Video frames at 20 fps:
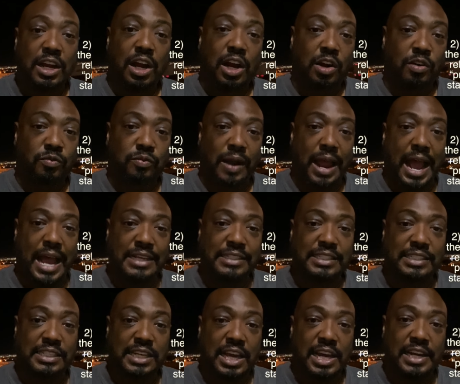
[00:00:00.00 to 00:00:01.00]

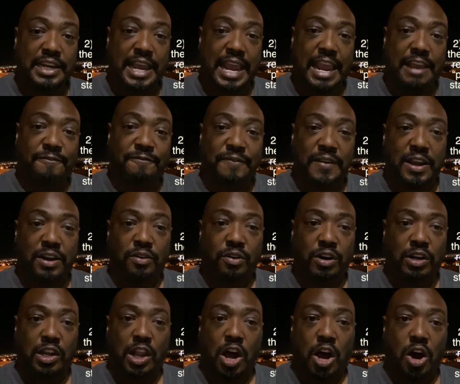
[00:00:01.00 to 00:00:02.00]
arises under a
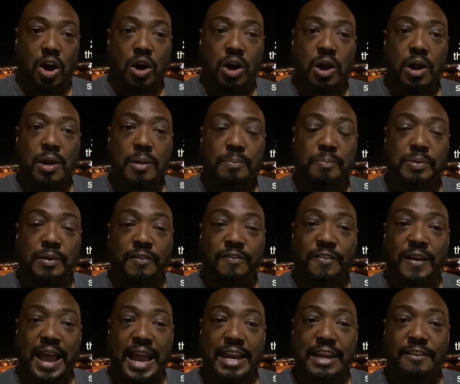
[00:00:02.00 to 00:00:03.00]
federal law
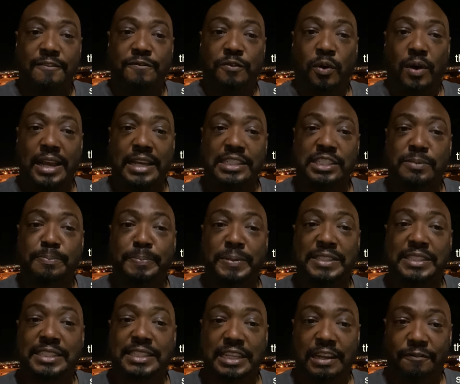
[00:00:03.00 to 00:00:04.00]
providing for a
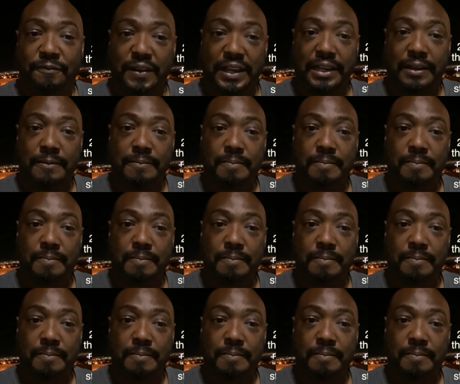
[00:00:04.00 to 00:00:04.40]
specific